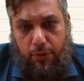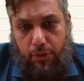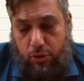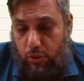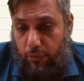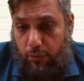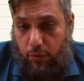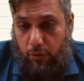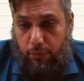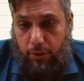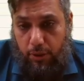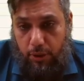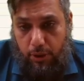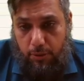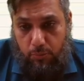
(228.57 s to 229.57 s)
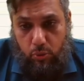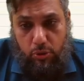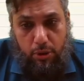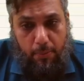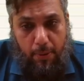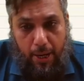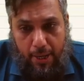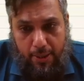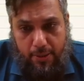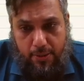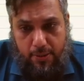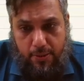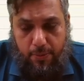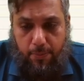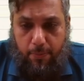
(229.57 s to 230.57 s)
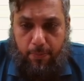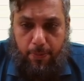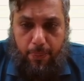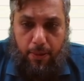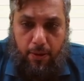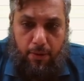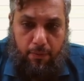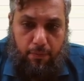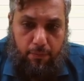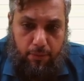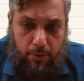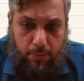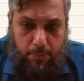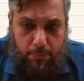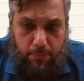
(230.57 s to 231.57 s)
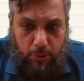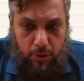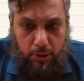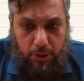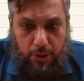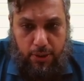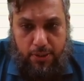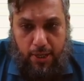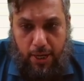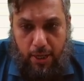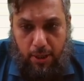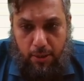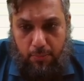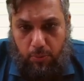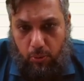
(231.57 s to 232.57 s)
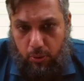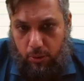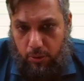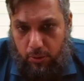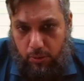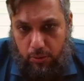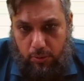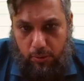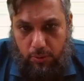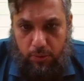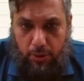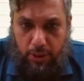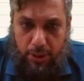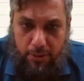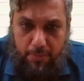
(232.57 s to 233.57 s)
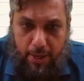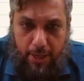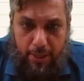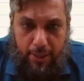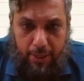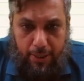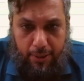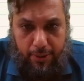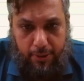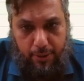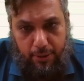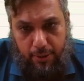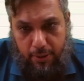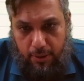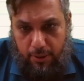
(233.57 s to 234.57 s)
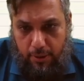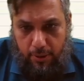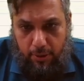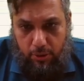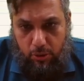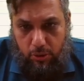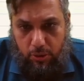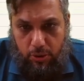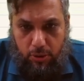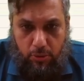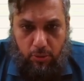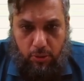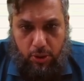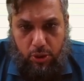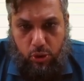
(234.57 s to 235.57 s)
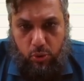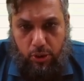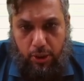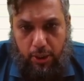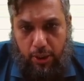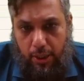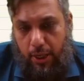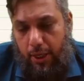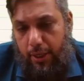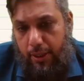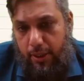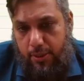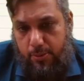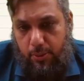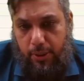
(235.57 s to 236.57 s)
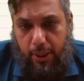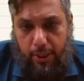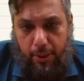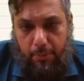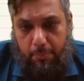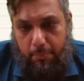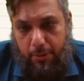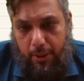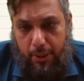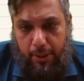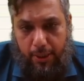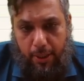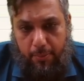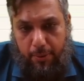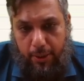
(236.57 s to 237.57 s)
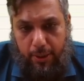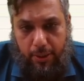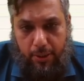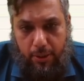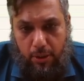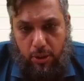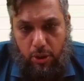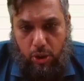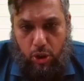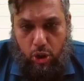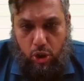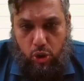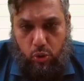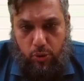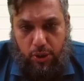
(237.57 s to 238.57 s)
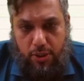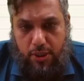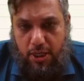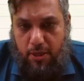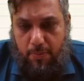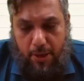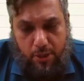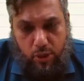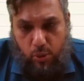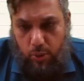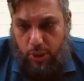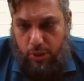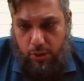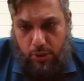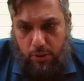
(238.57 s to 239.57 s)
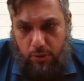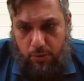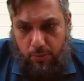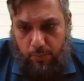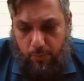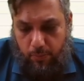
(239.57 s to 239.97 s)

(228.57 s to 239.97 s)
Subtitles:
first of all we remove the bags, we put the desired pollen, rebag it, okay, so that again it does not get contaminated. So there's emasculation.